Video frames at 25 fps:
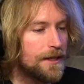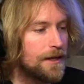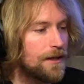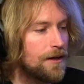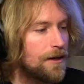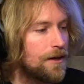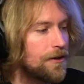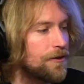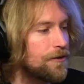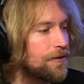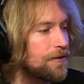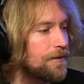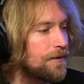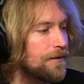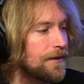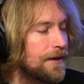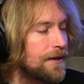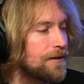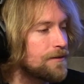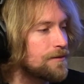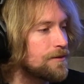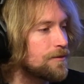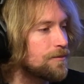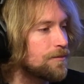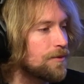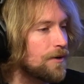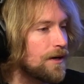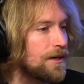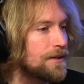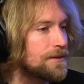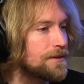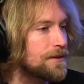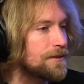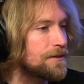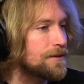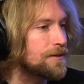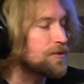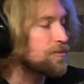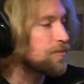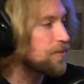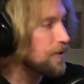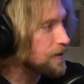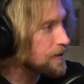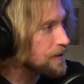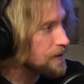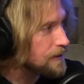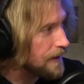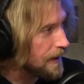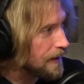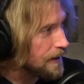like hundred thousand processes
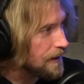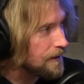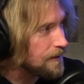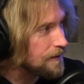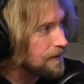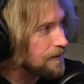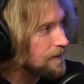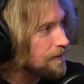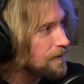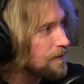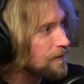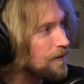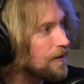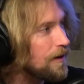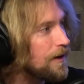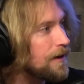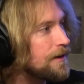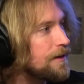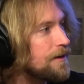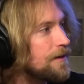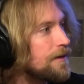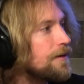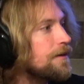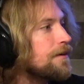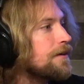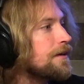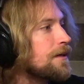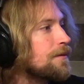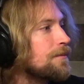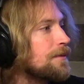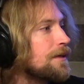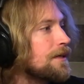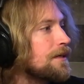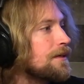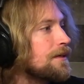per 2nd mm-hmm. right? You know, we are I